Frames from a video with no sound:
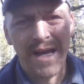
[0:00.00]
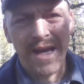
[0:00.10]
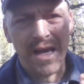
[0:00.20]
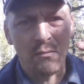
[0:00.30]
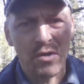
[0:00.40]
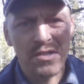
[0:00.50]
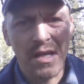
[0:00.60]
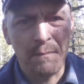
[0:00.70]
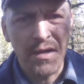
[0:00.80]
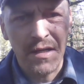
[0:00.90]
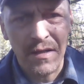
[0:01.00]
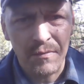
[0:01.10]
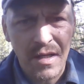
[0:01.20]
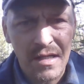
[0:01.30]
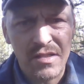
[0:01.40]
And once they pick up
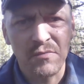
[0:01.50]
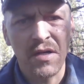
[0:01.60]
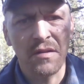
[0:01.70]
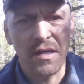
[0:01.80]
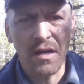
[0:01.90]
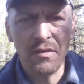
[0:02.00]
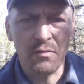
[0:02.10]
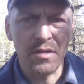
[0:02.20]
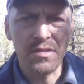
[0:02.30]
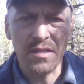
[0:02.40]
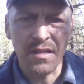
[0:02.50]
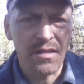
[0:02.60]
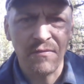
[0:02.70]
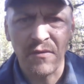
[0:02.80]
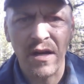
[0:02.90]
that smell, the other ones in a
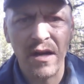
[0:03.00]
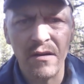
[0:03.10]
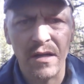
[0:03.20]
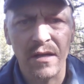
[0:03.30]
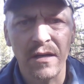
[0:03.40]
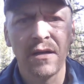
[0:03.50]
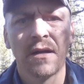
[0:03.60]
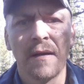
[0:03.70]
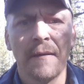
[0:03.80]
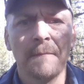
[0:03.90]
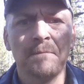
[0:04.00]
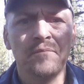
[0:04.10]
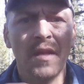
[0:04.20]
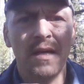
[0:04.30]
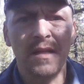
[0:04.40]
different area
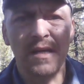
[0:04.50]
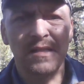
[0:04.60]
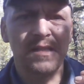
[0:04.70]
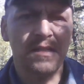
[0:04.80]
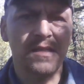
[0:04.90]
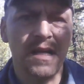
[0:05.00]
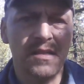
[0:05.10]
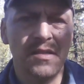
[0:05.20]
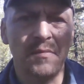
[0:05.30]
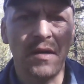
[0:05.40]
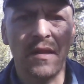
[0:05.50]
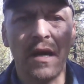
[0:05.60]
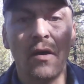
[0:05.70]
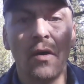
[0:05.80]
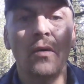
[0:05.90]
they sense that smell
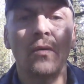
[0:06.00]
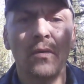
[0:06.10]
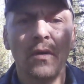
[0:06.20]
that oh